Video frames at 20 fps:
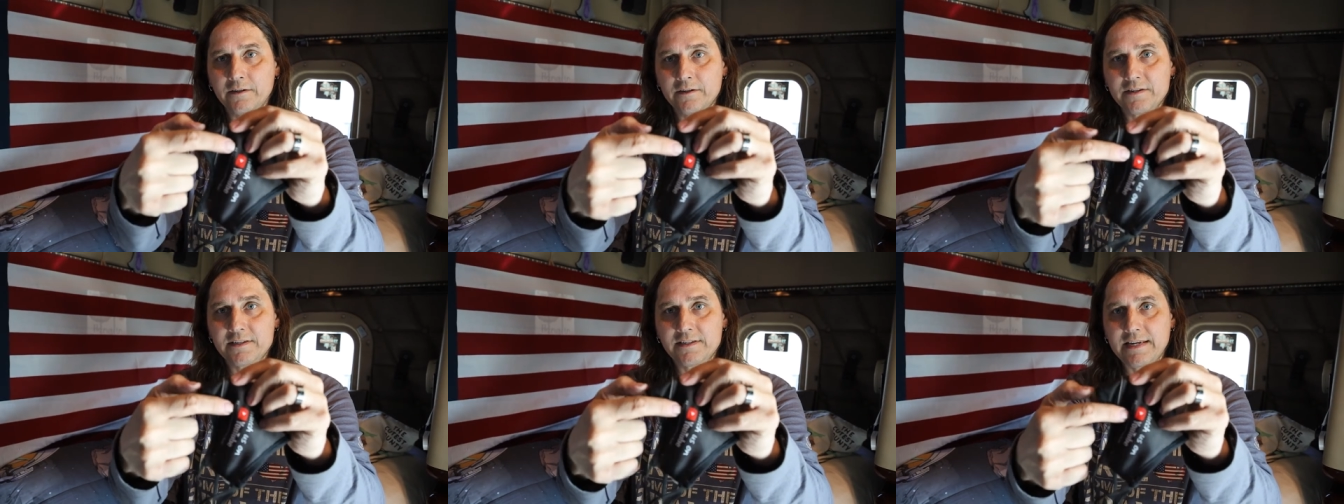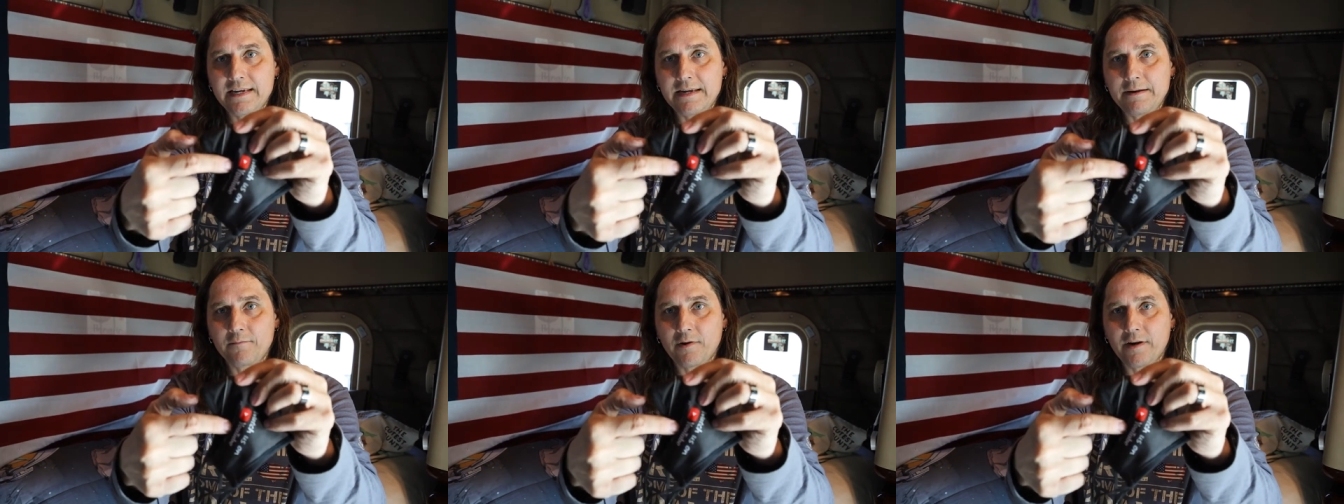your
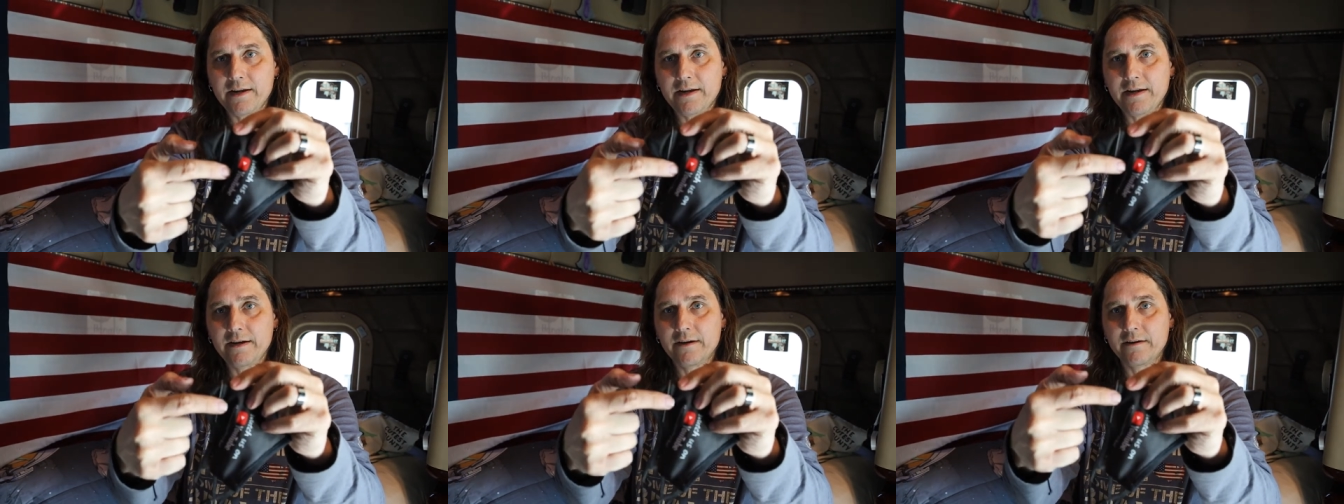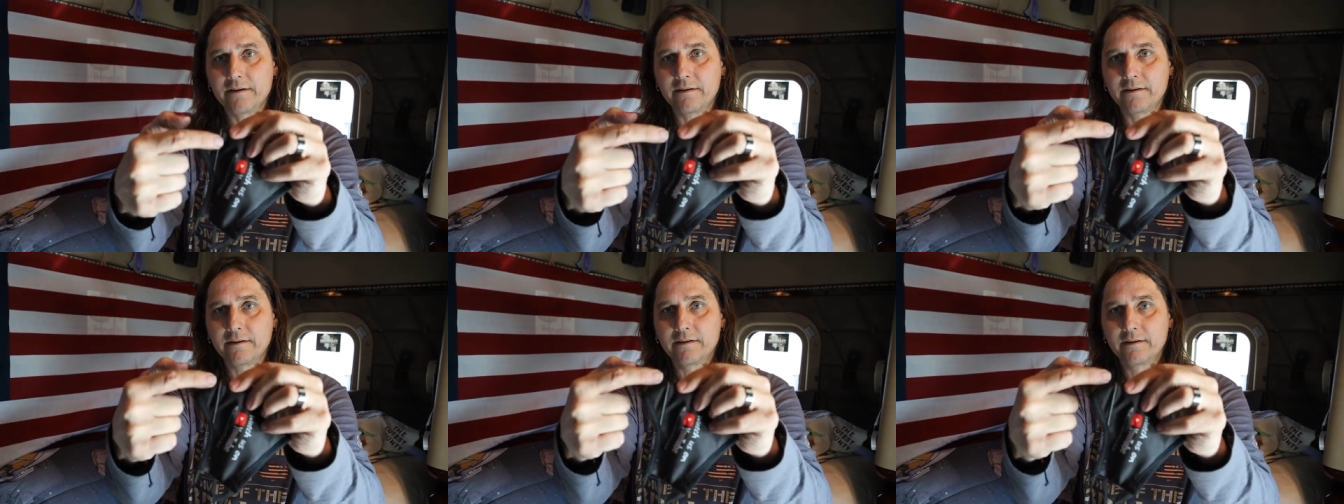seam right
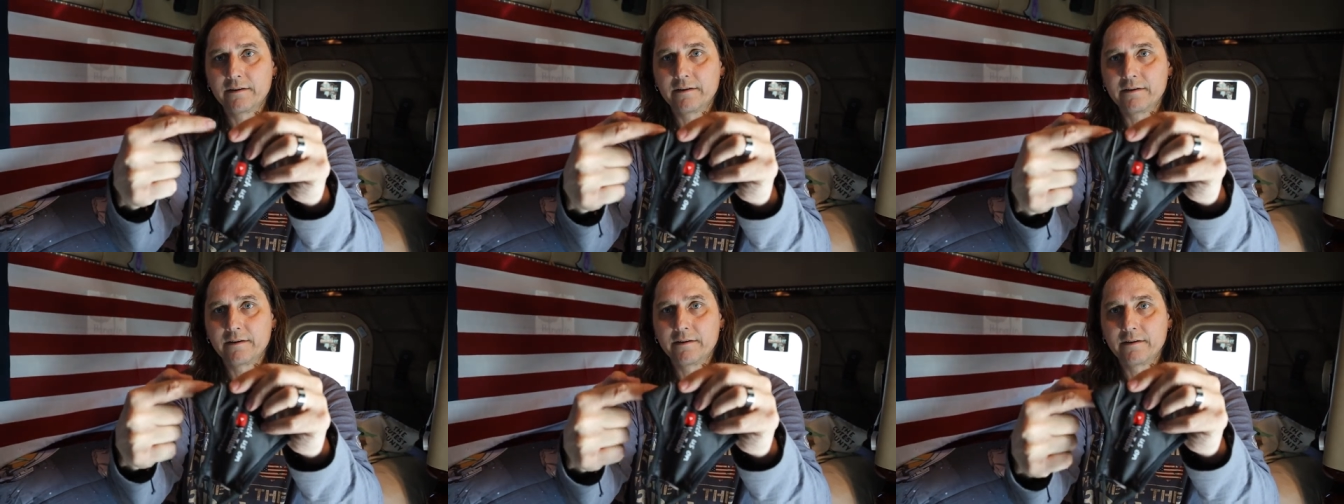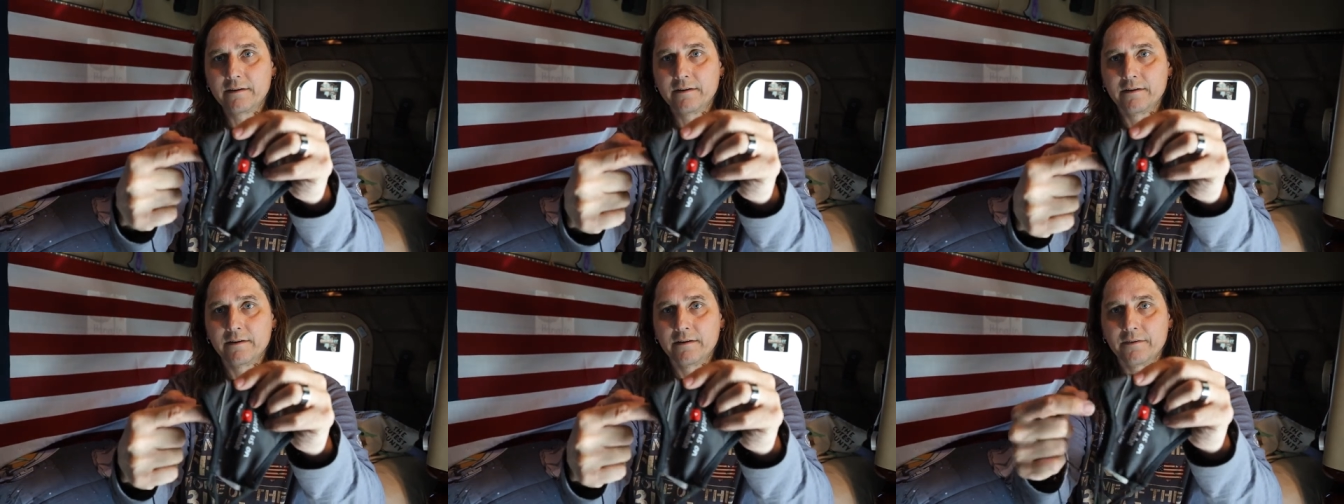here
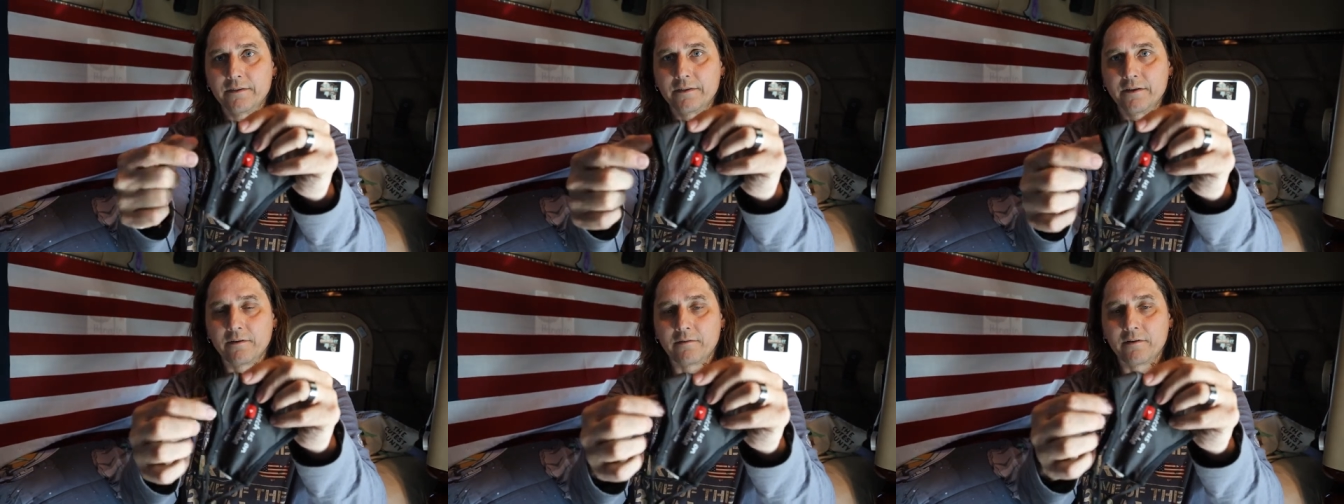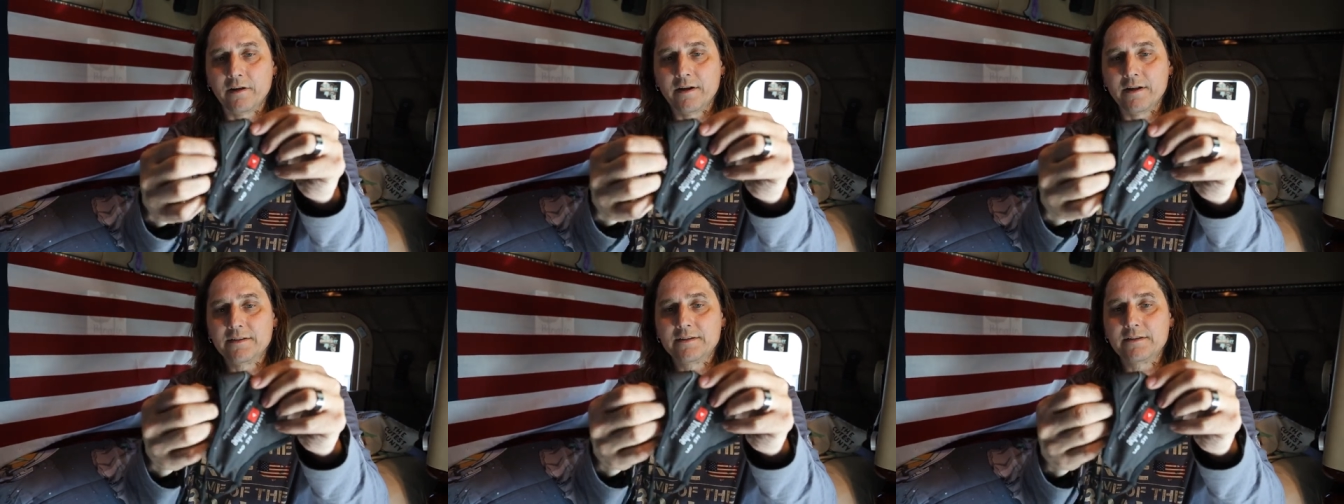that
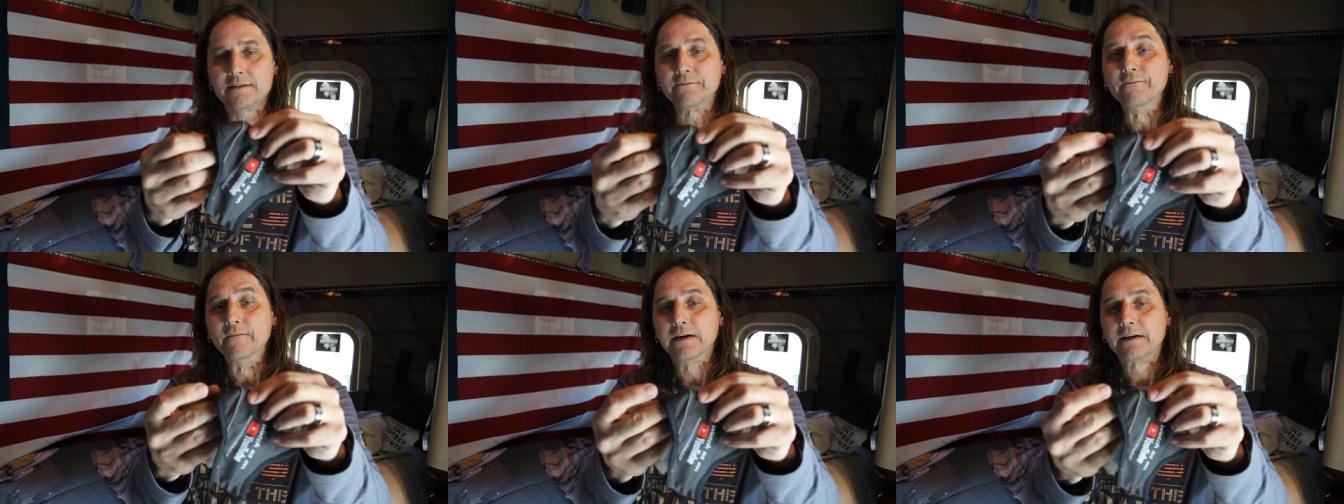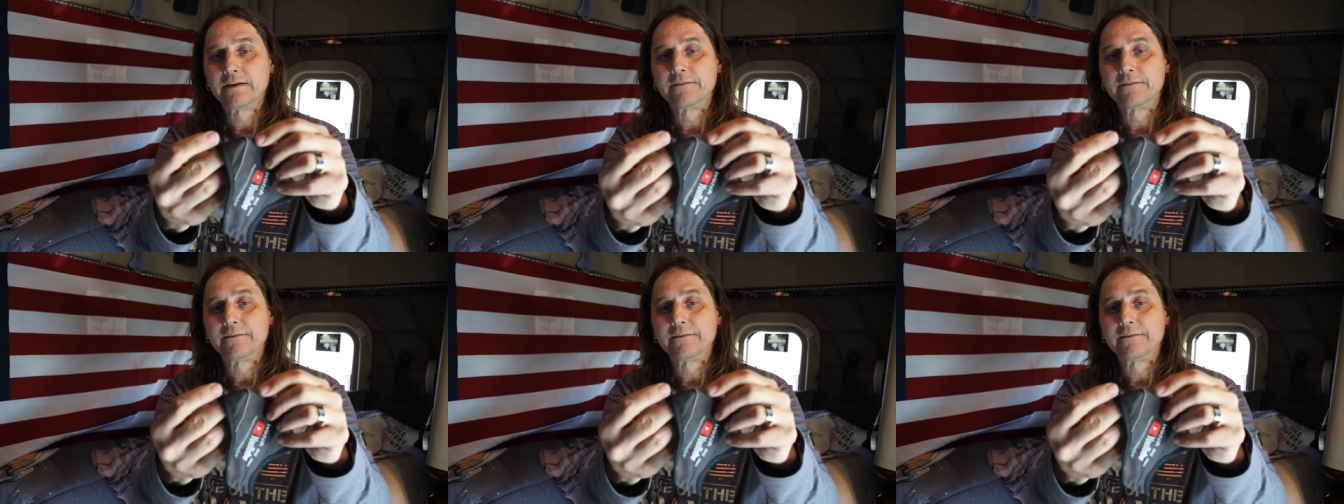runs.